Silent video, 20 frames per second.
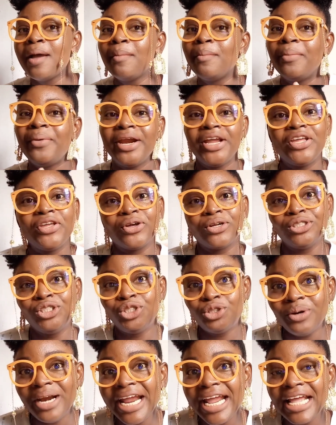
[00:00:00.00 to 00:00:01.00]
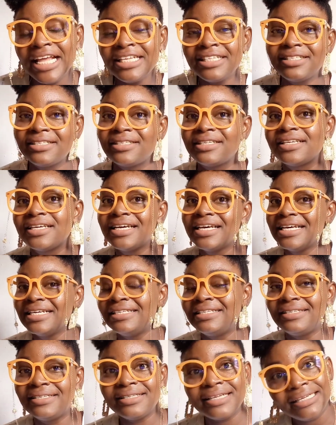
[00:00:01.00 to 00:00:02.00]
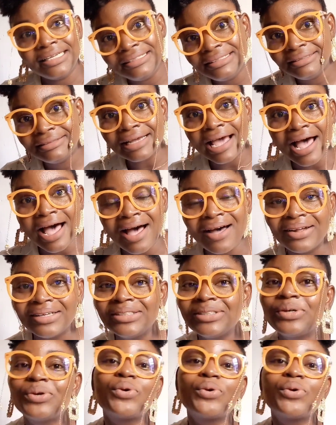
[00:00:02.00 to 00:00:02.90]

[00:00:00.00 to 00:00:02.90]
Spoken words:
bring your drinks, sit down,